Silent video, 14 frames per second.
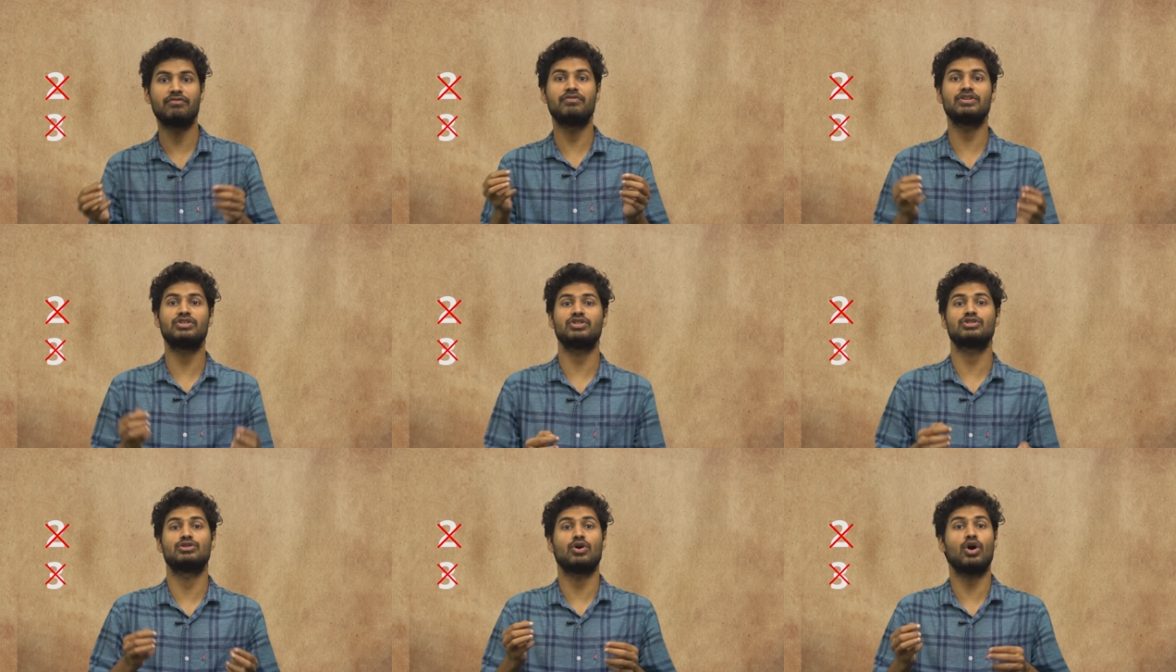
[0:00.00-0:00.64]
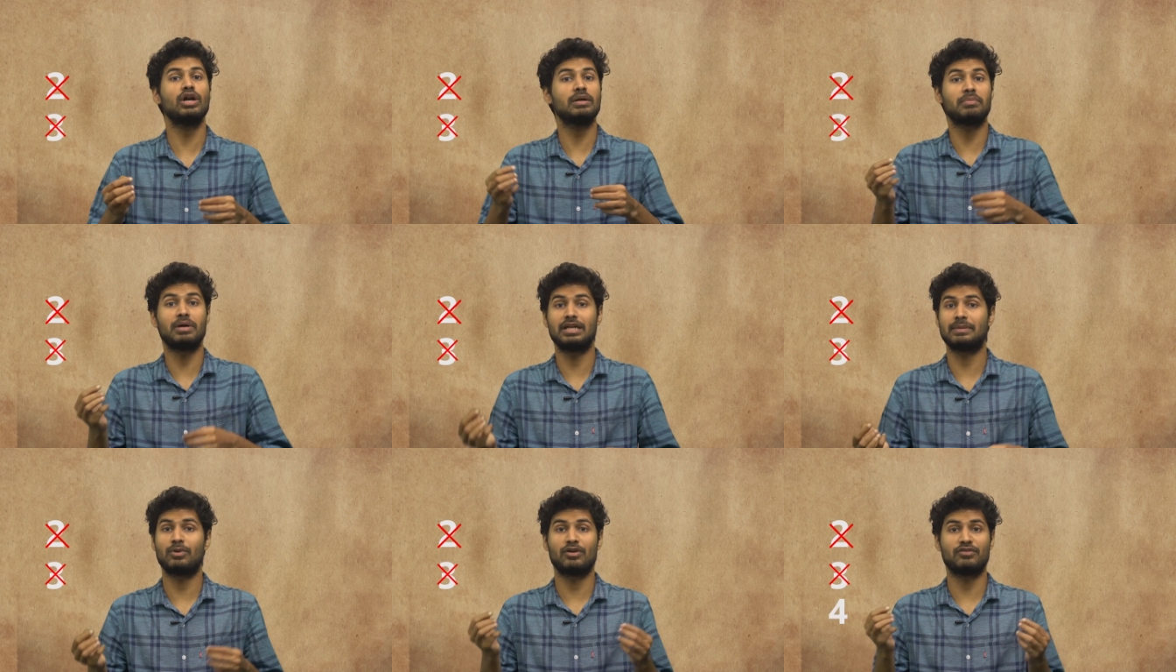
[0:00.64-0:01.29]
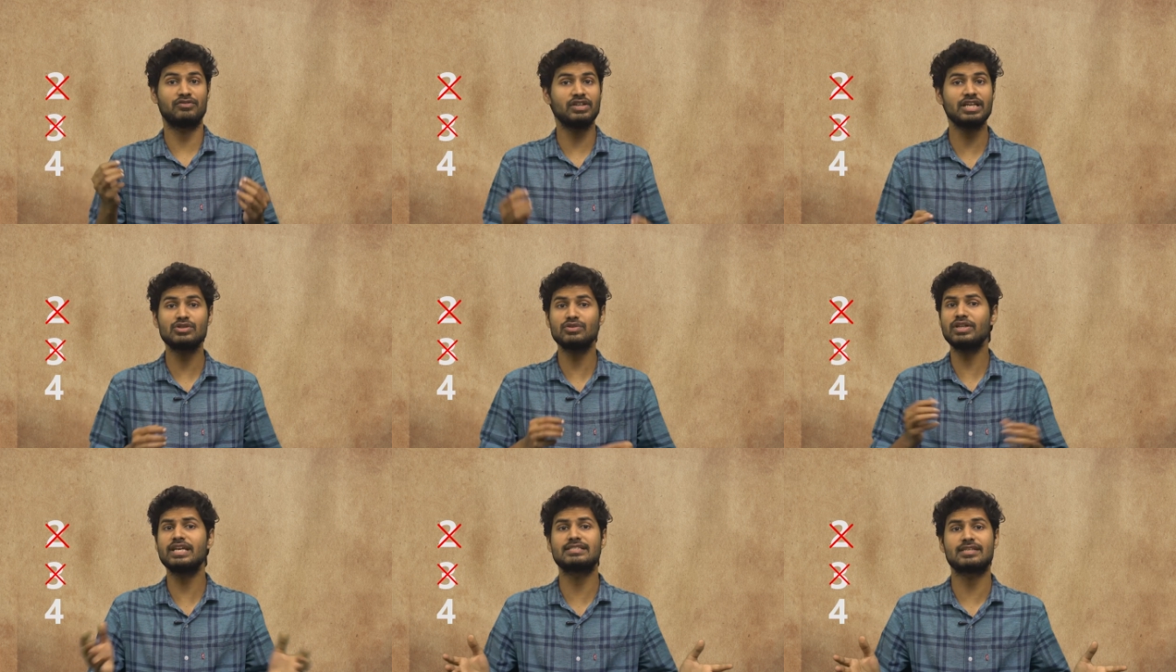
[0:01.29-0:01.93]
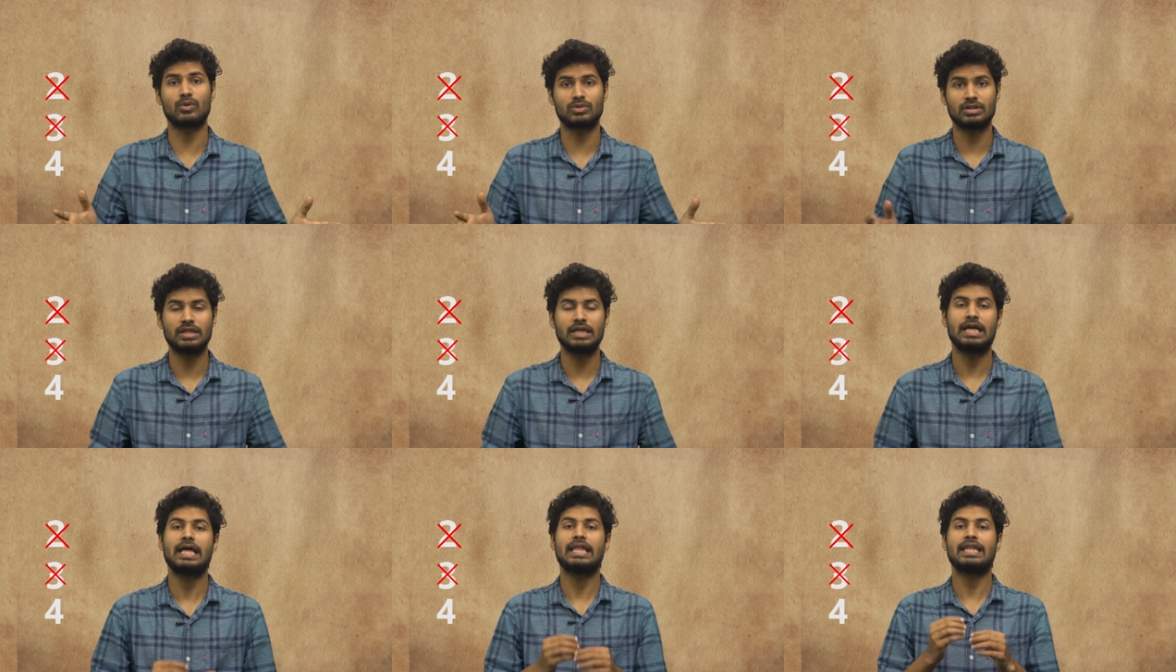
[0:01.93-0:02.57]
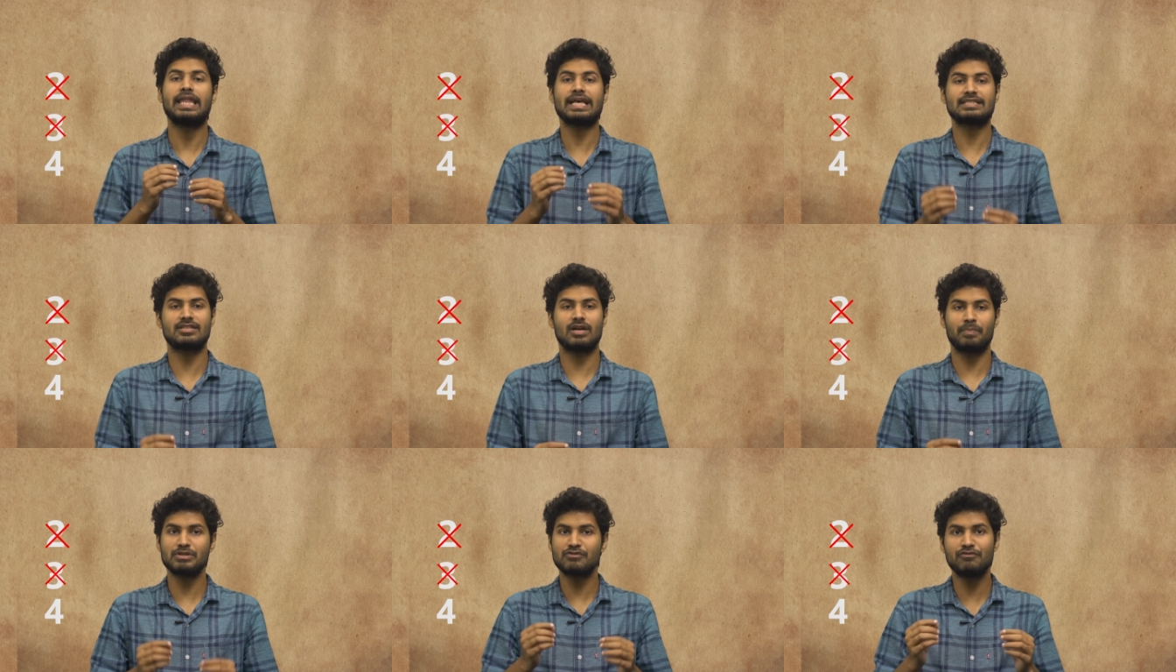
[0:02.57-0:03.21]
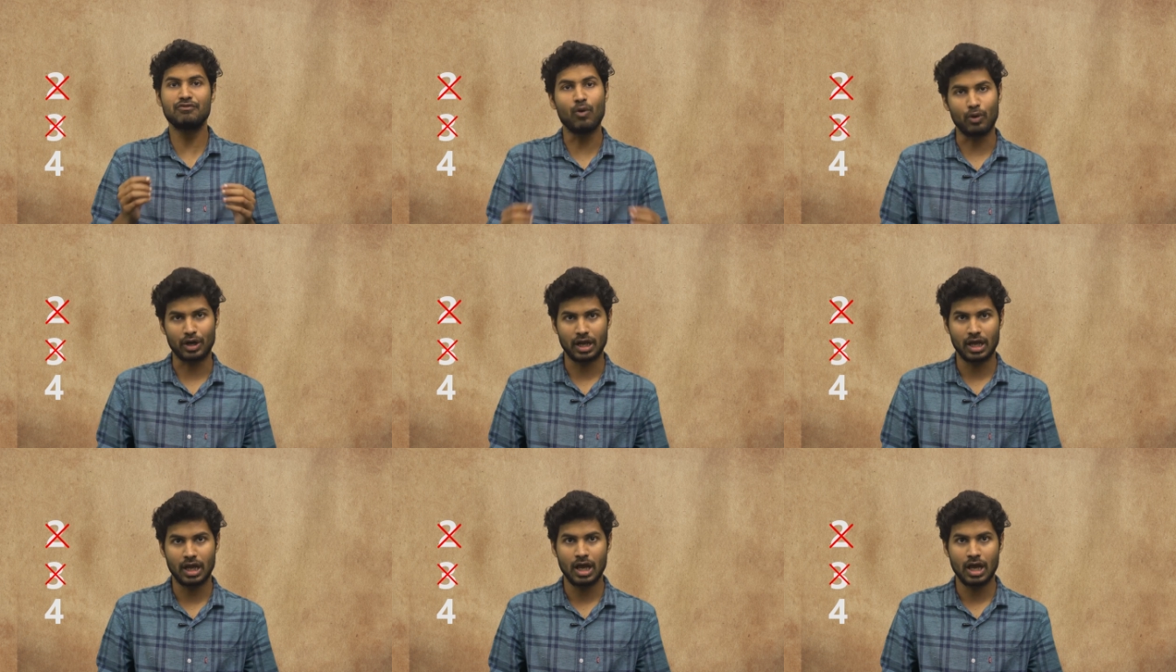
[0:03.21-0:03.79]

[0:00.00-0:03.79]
which is not a multiple of 3, so 3 is out. Next up is 4.